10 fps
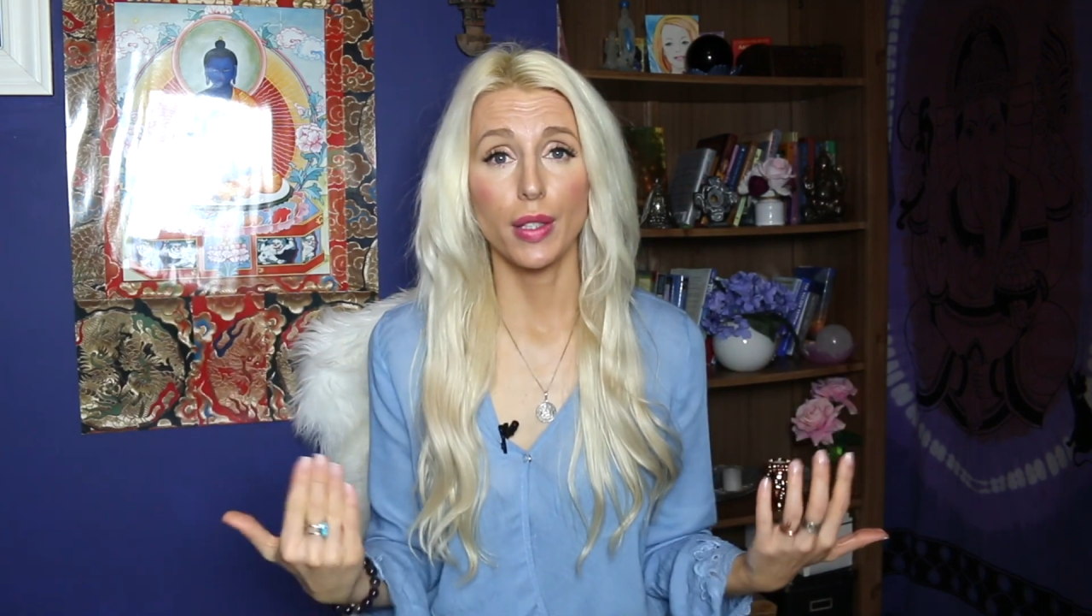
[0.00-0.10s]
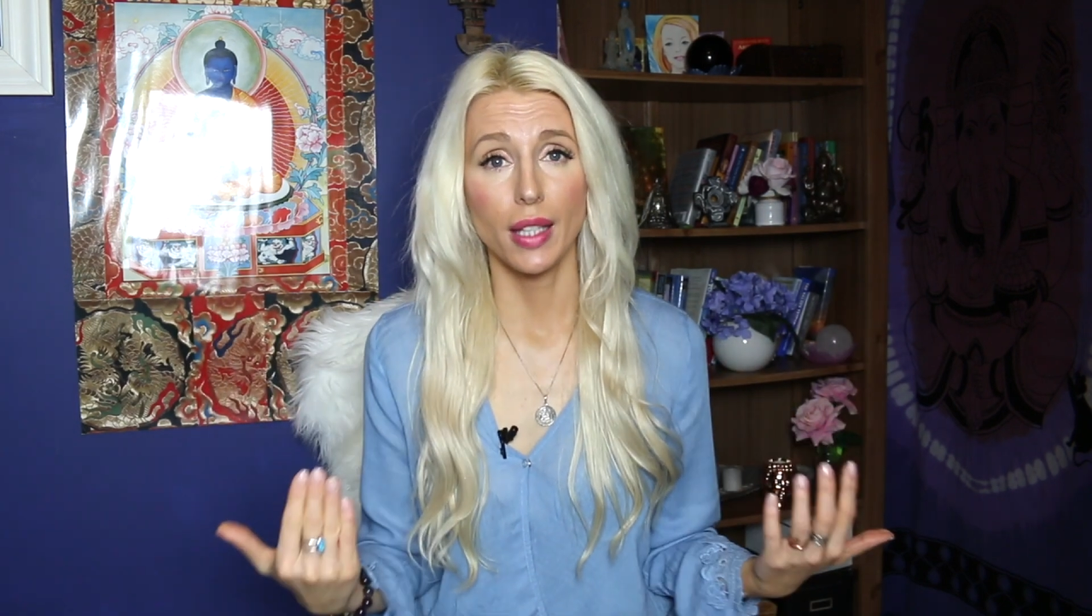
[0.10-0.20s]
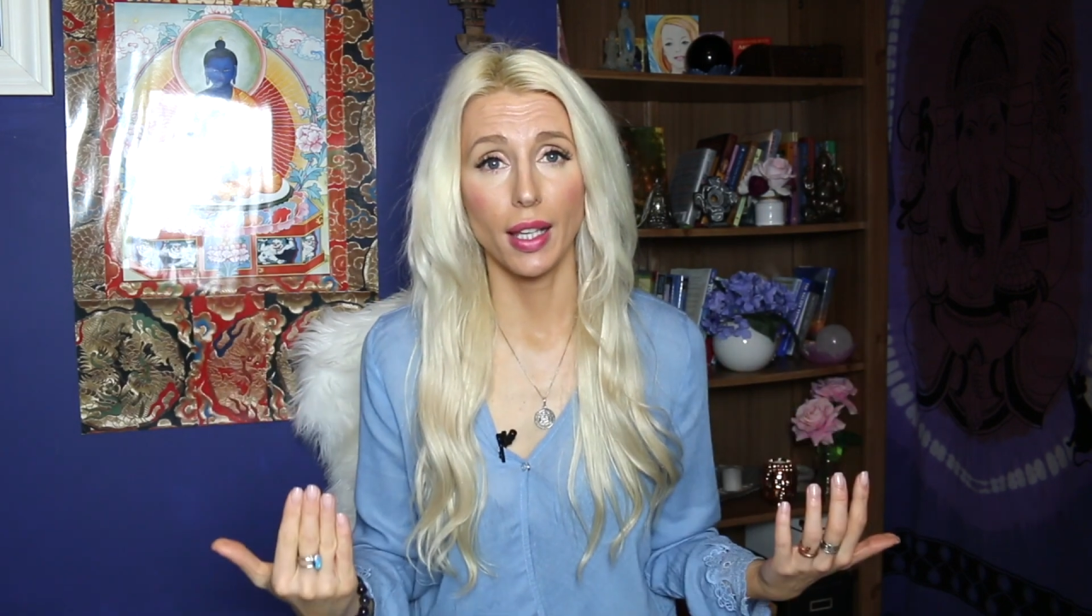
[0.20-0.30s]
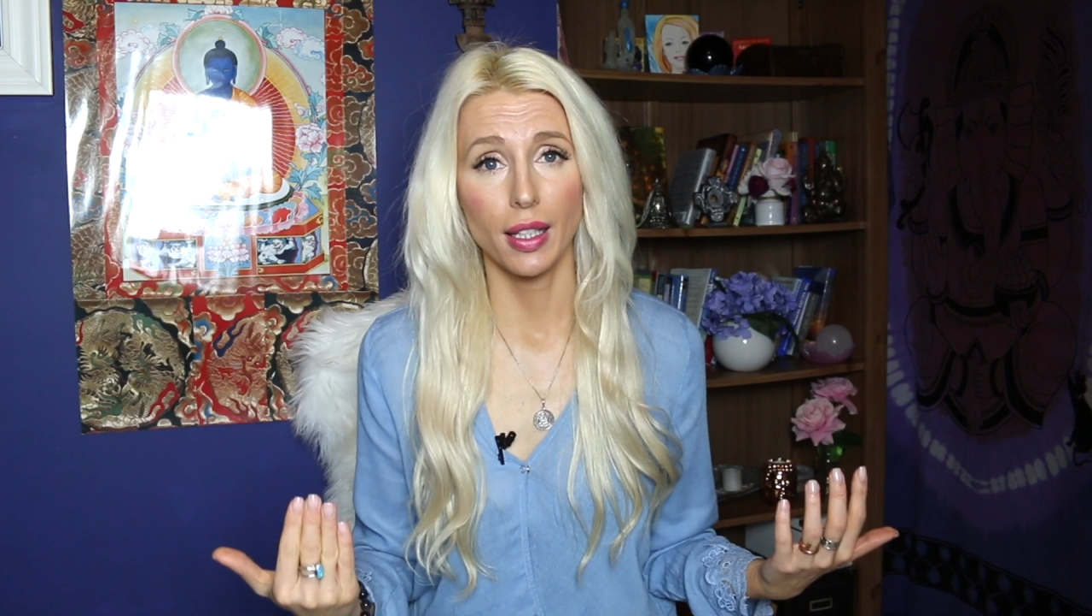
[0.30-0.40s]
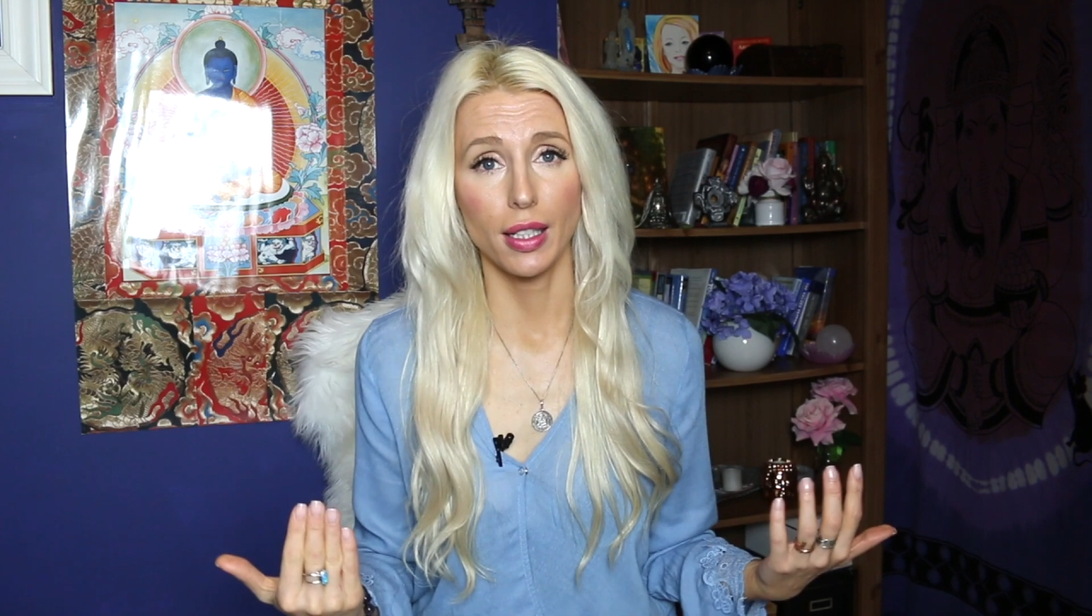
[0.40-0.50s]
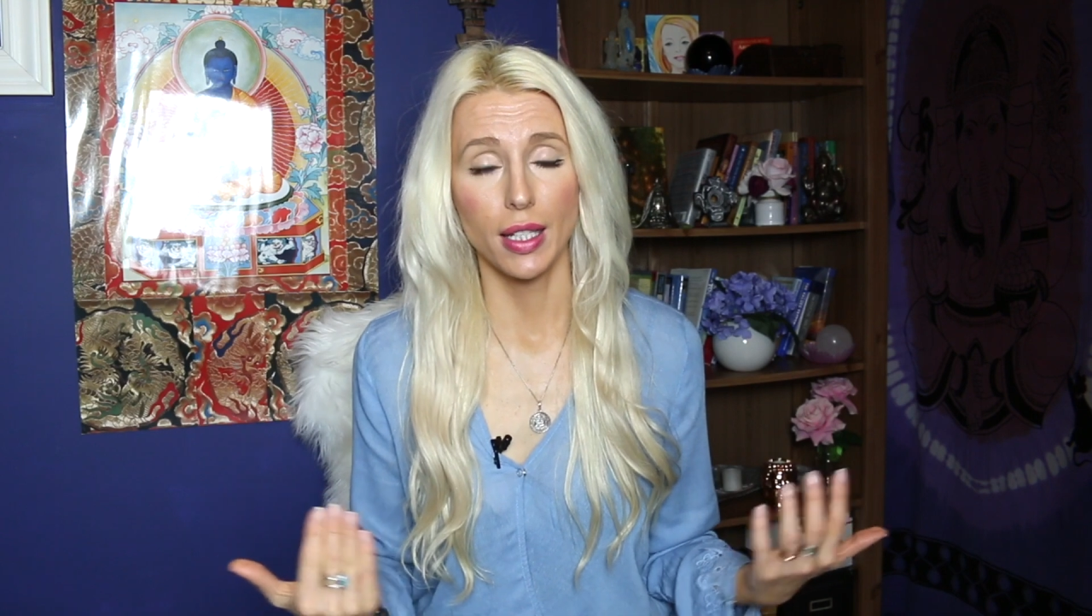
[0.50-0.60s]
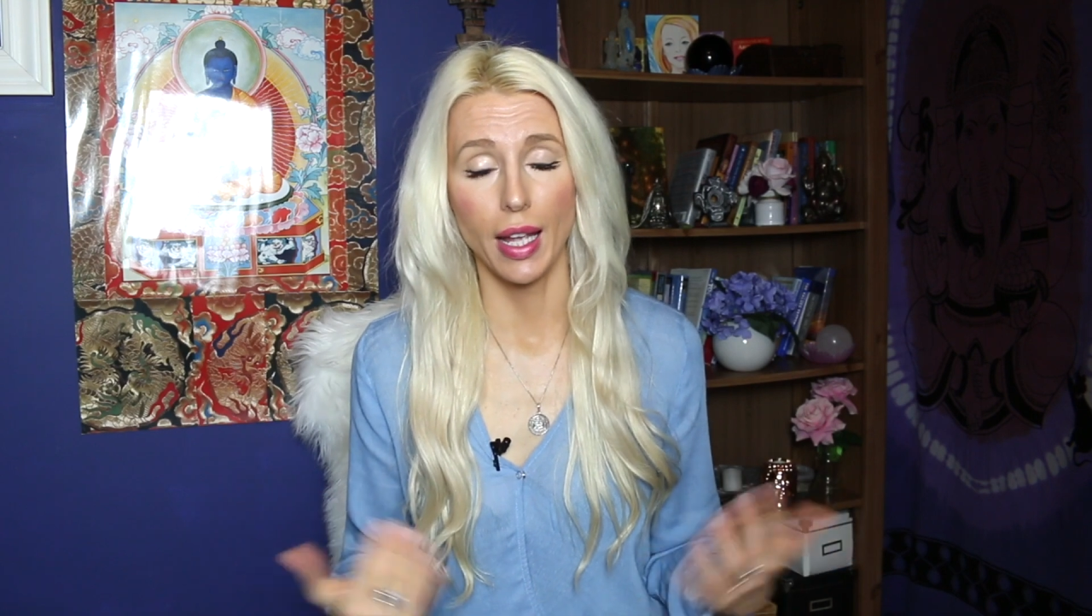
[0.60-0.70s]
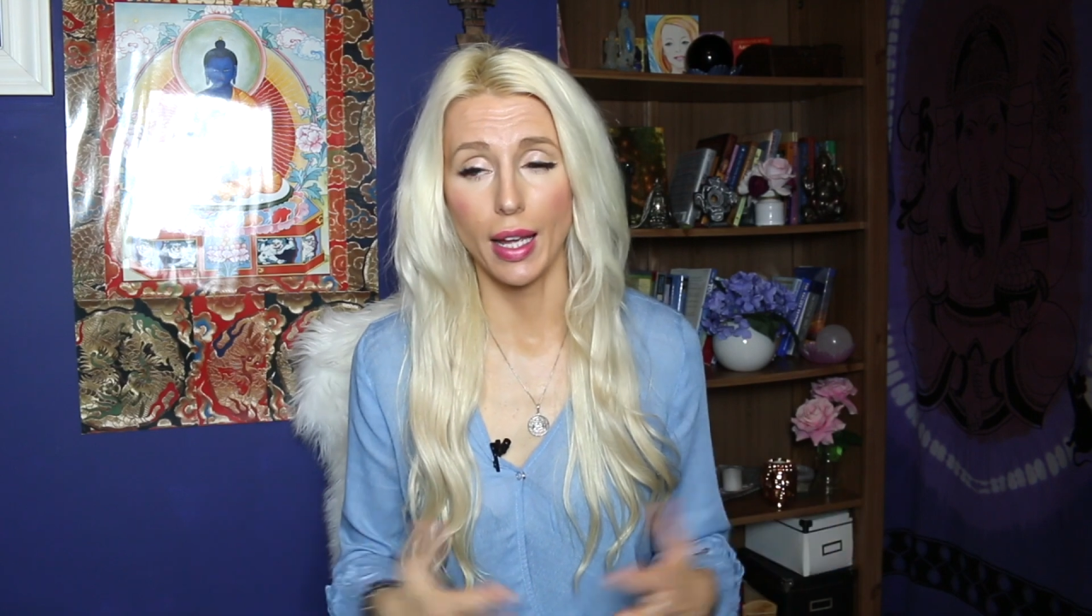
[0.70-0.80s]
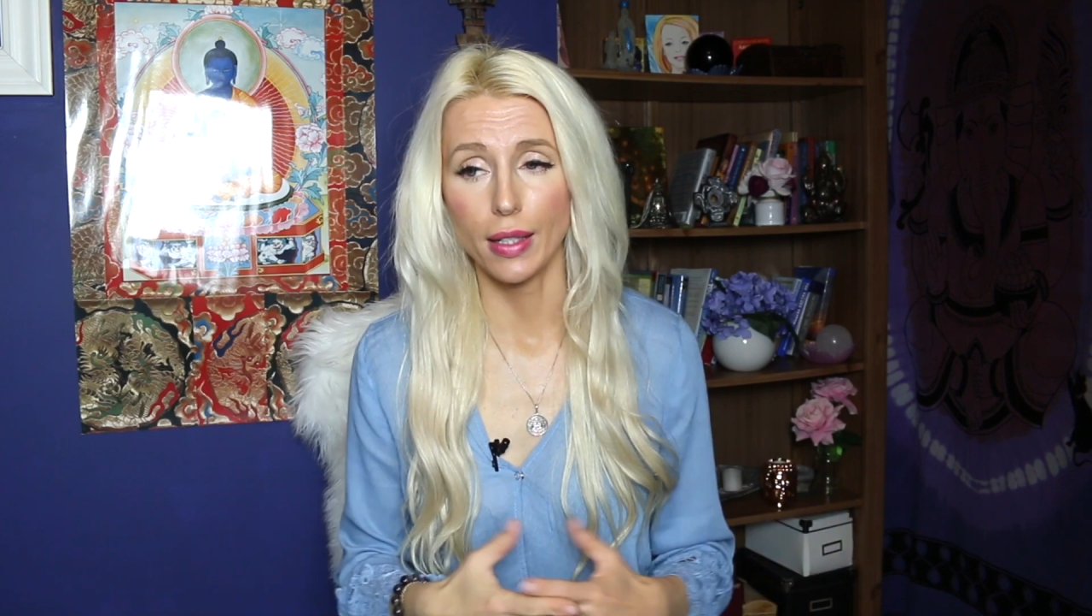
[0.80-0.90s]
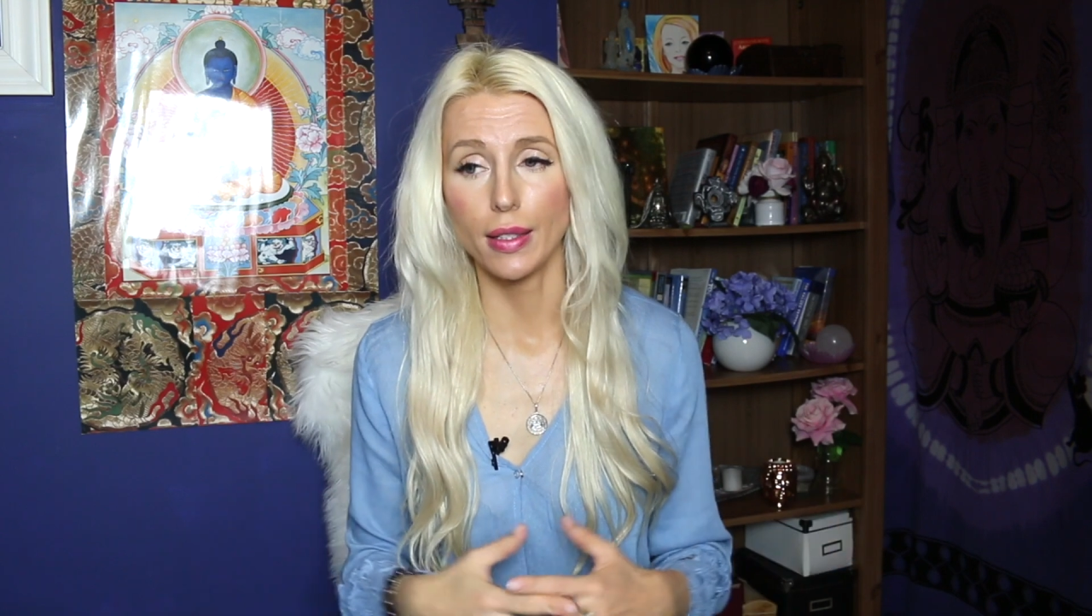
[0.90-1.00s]
psychic
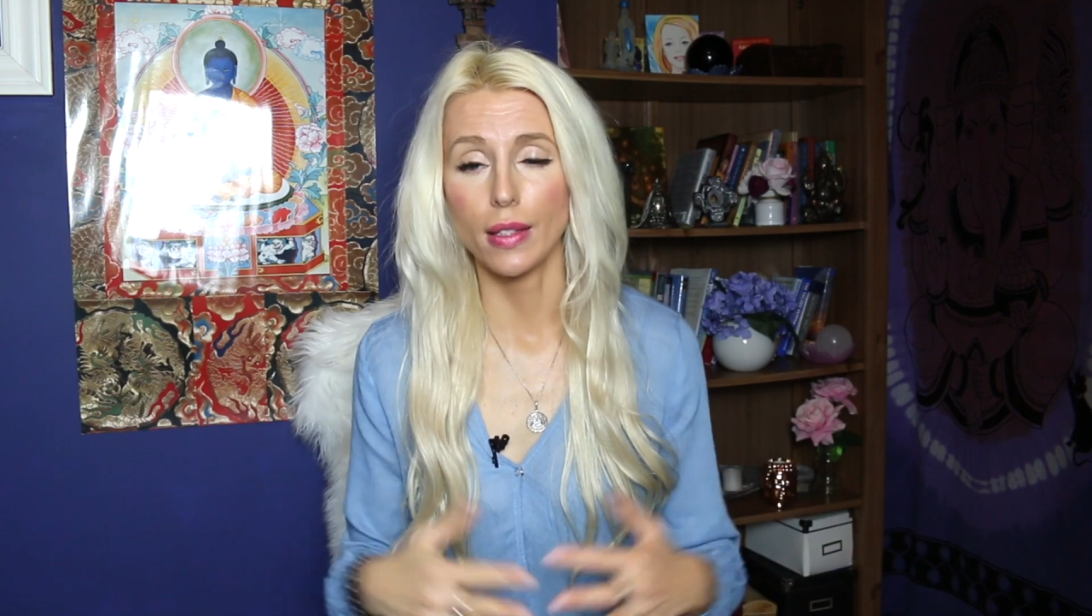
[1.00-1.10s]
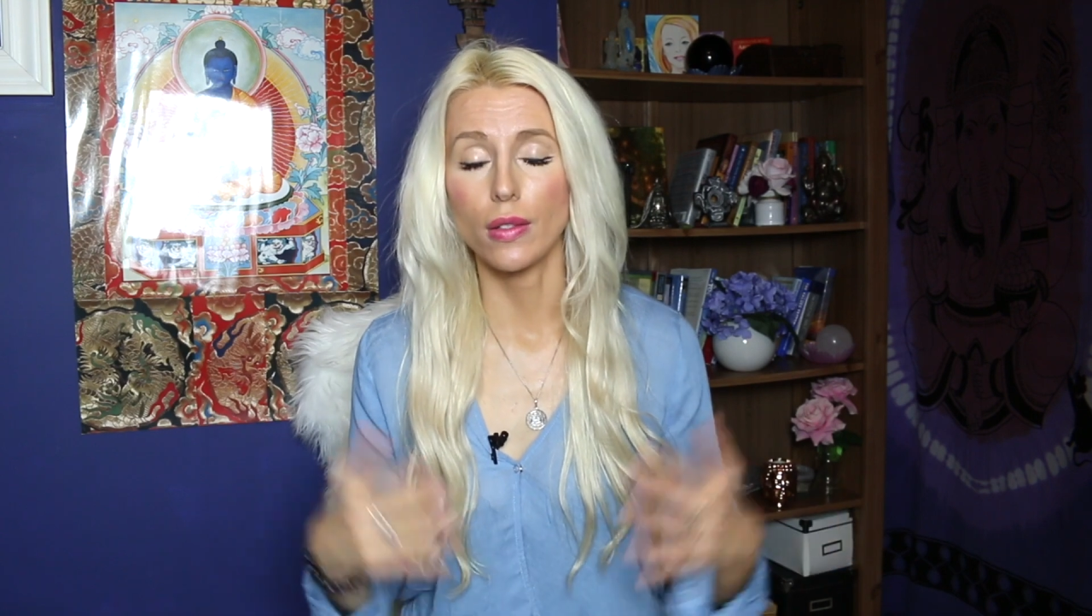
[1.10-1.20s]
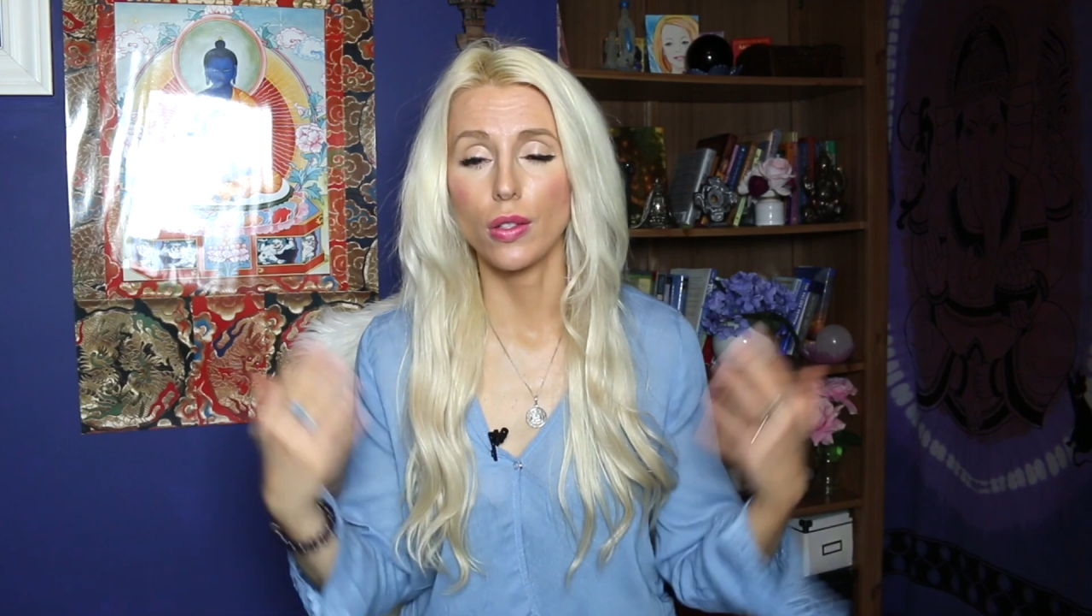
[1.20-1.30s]
attacks is